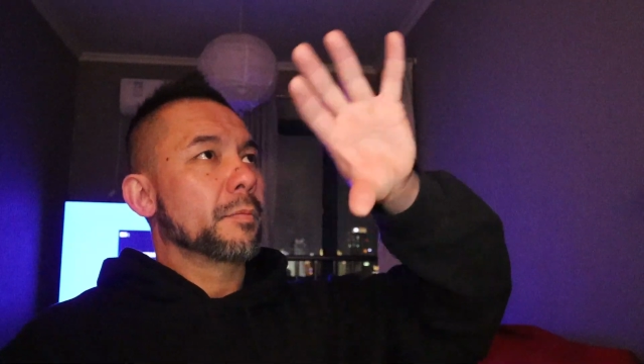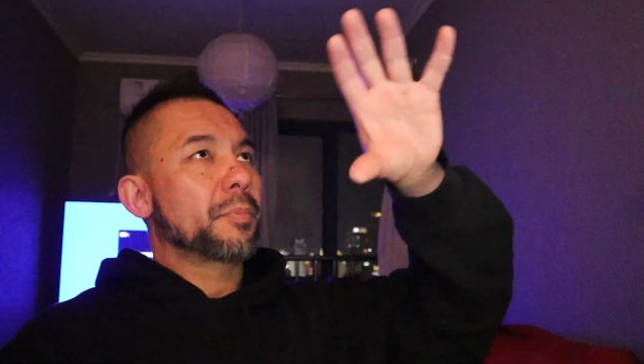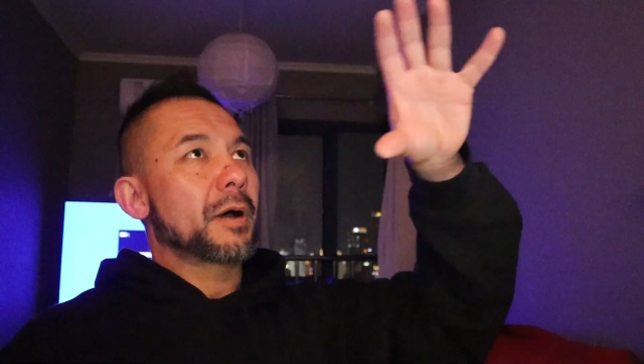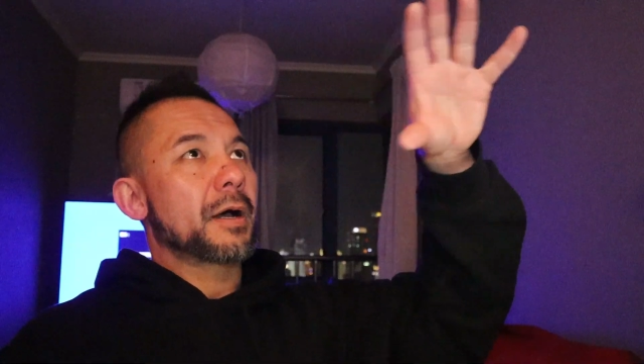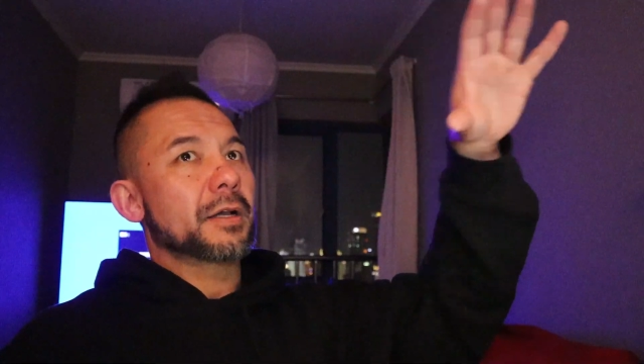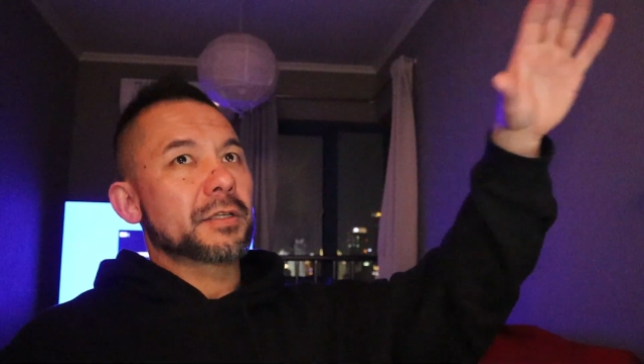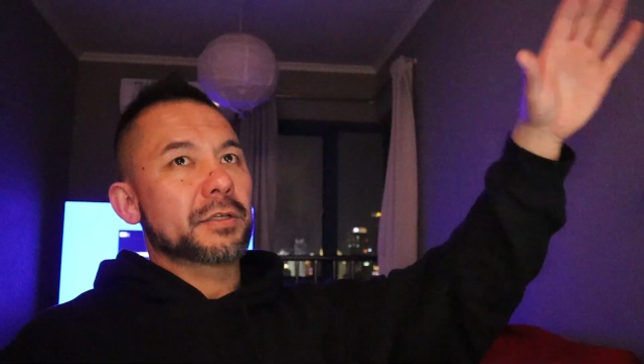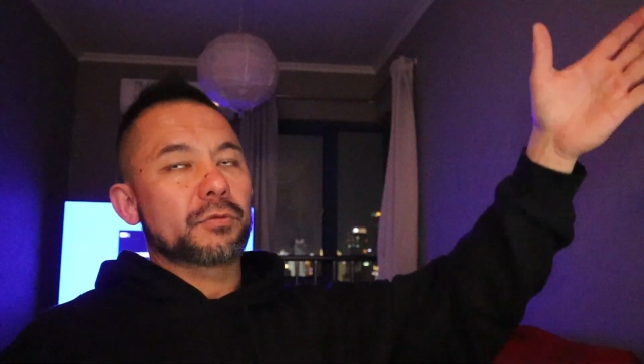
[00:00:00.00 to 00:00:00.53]

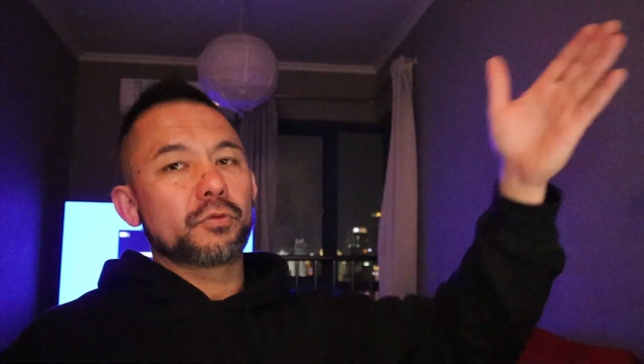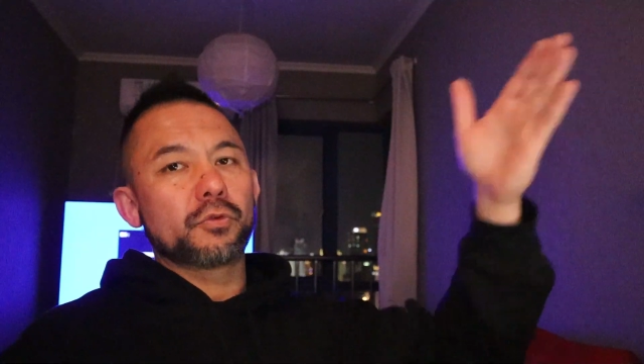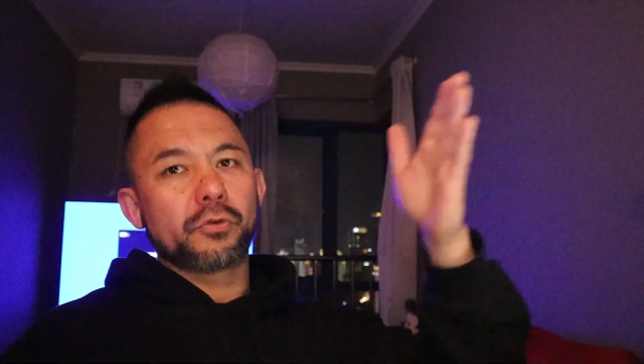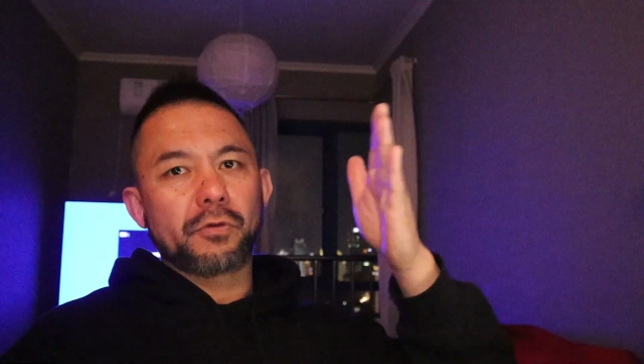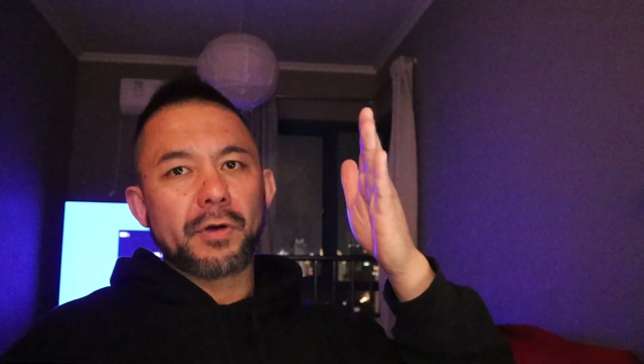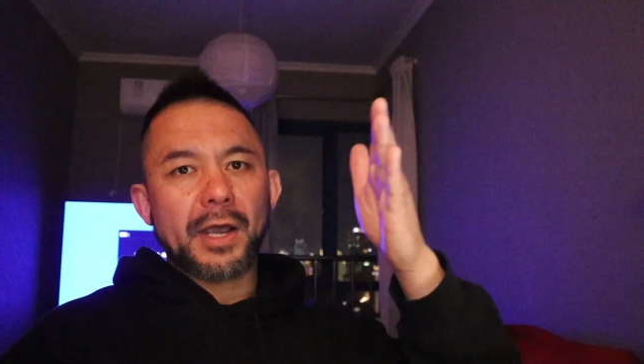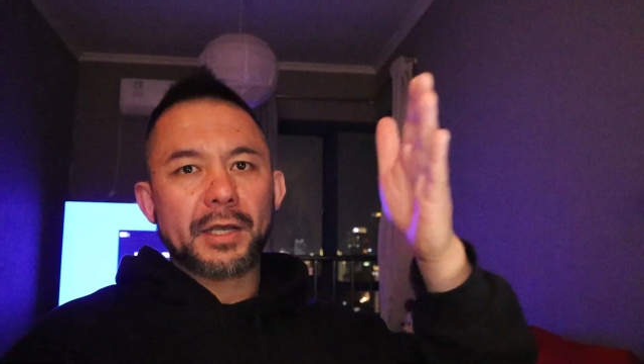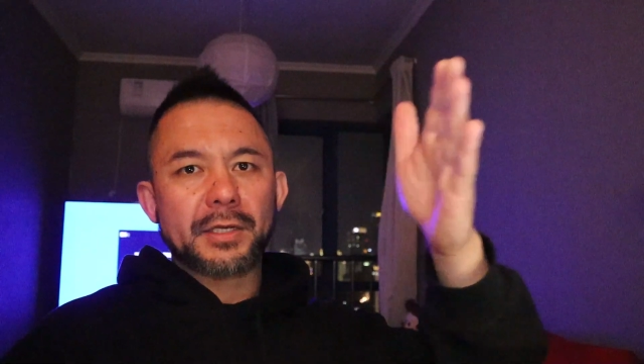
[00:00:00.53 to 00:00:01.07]
pass through
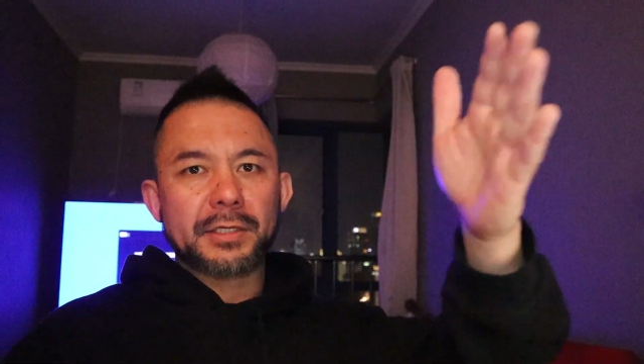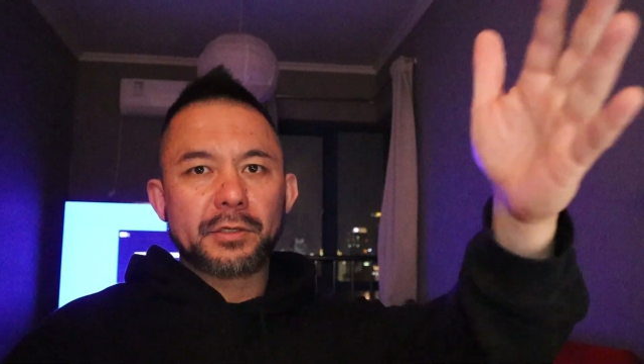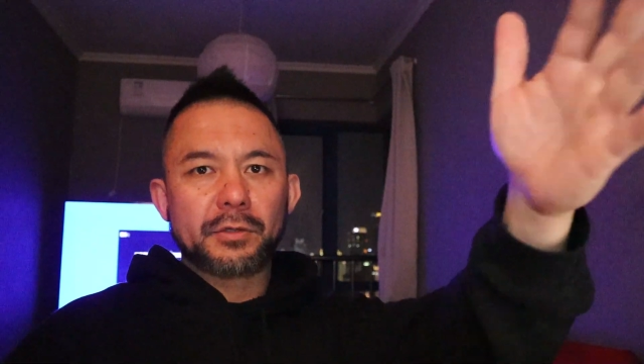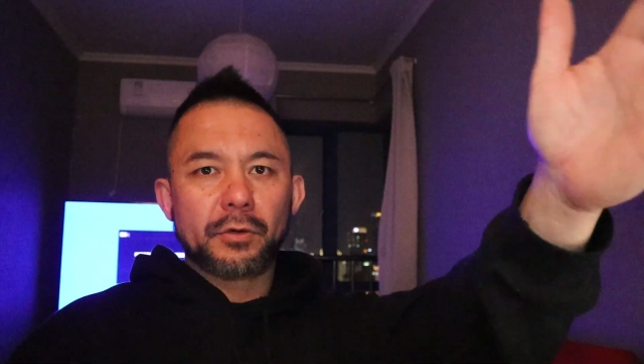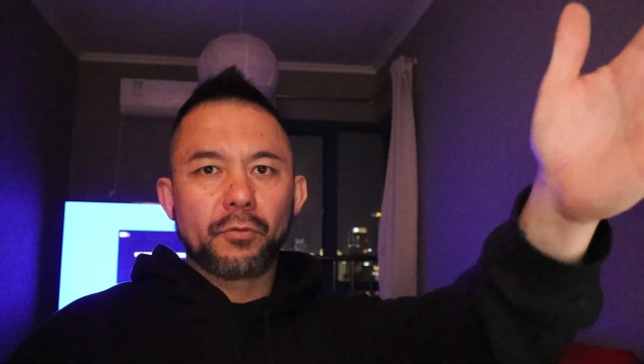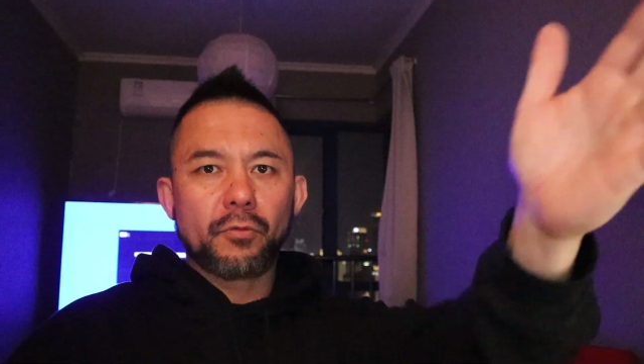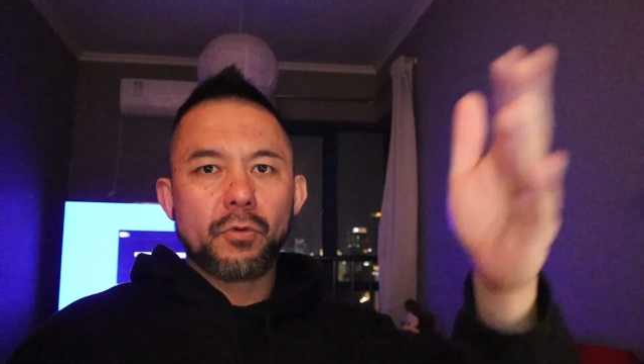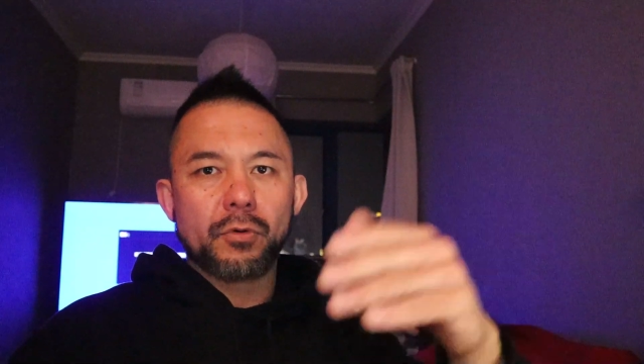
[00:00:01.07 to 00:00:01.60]
cracks
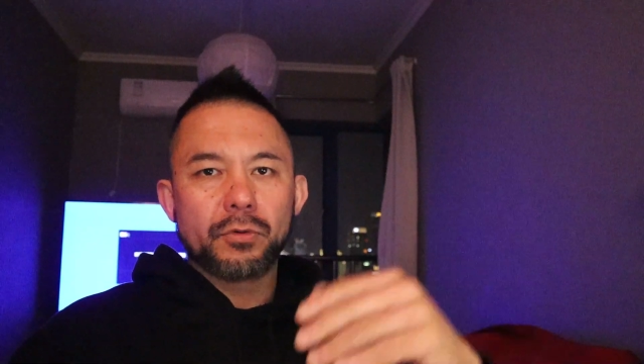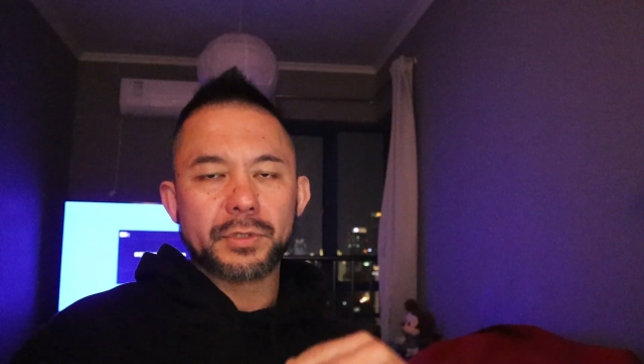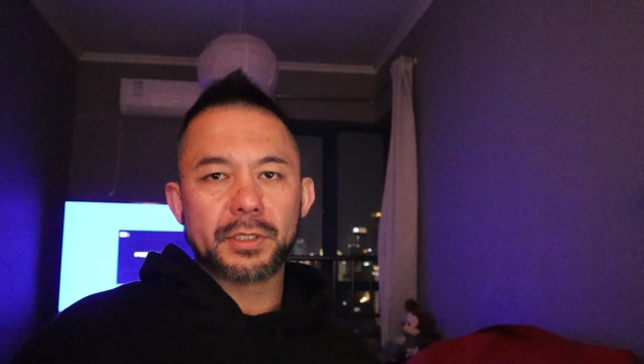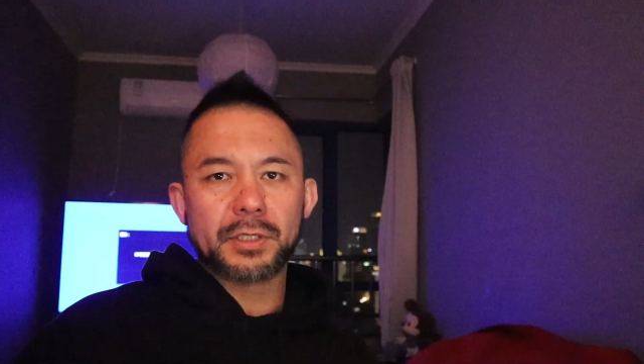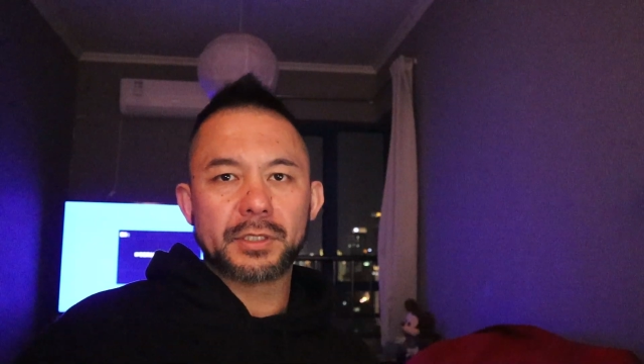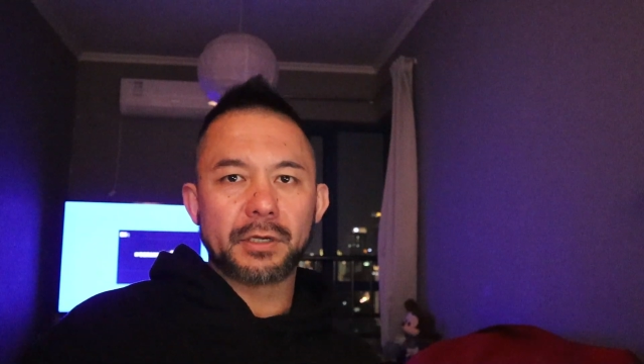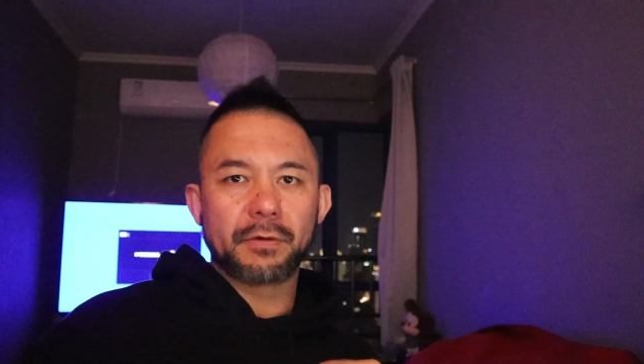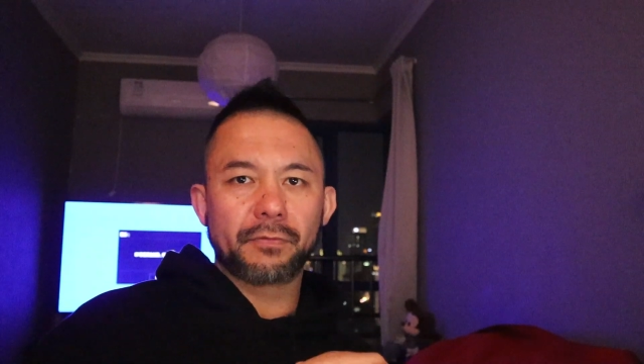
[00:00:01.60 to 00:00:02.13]
into the walls
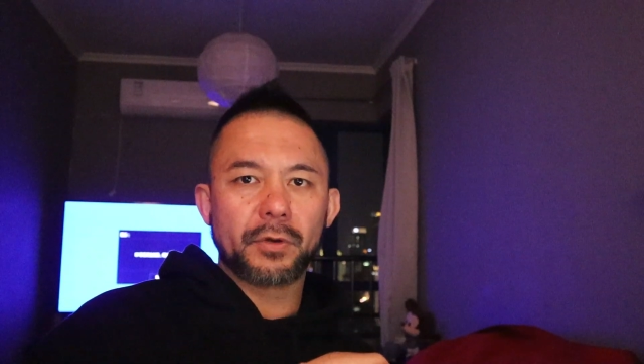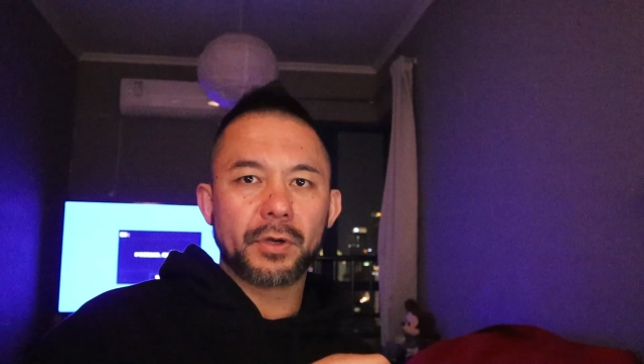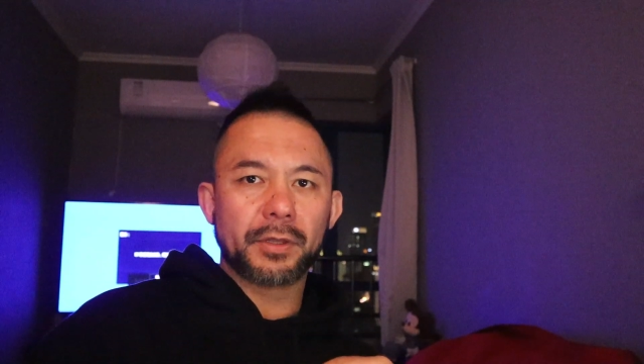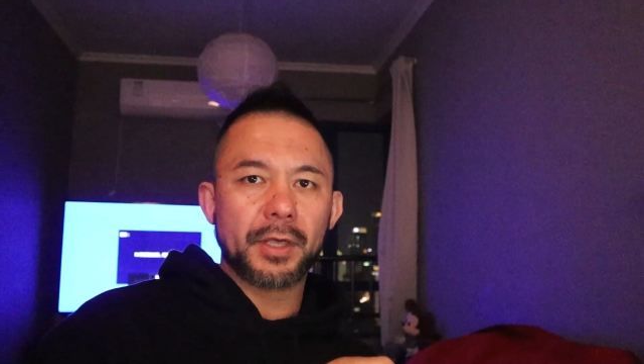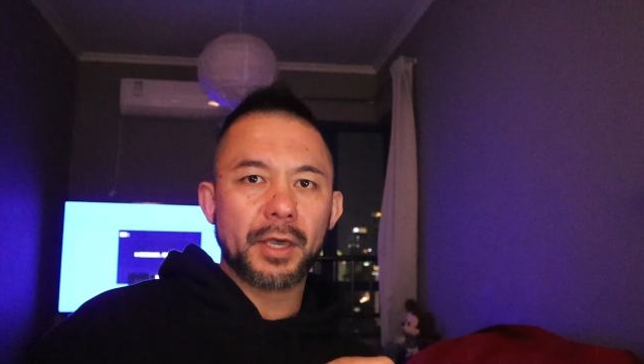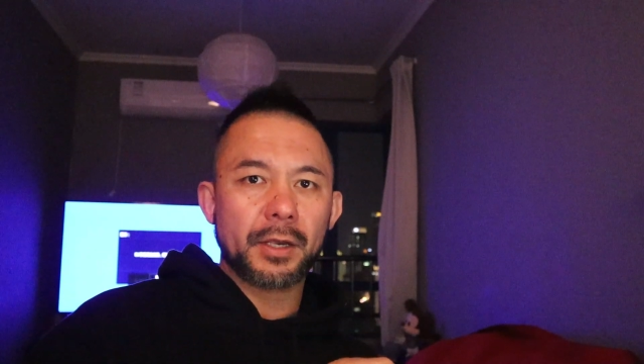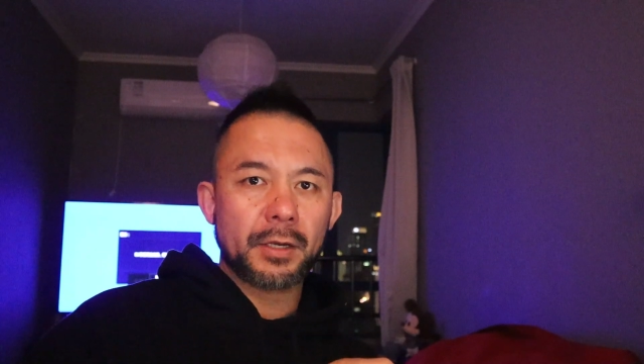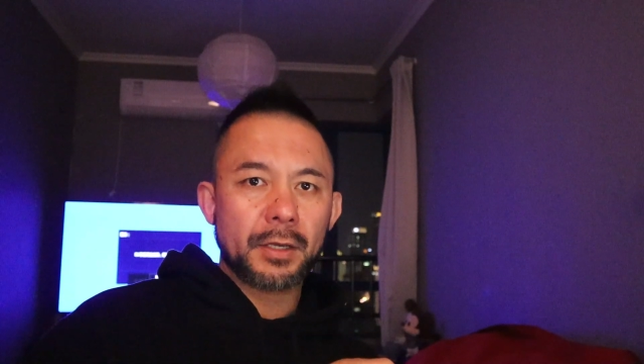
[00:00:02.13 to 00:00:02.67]
and stuff
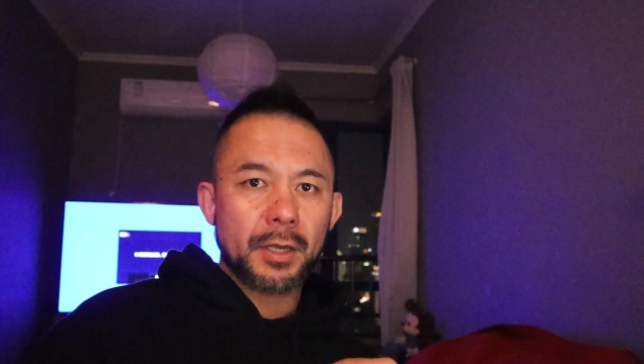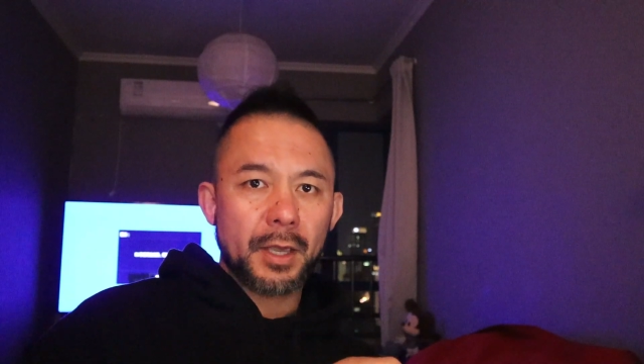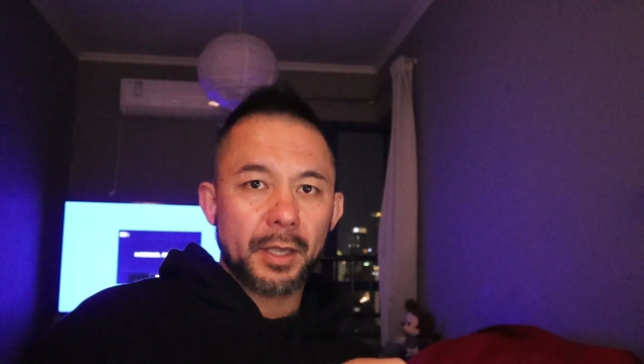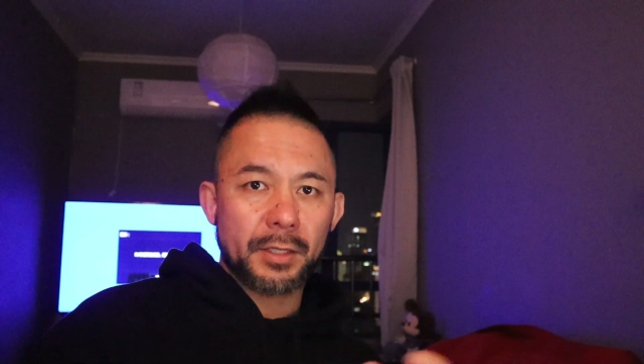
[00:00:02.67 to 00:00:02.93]
like that.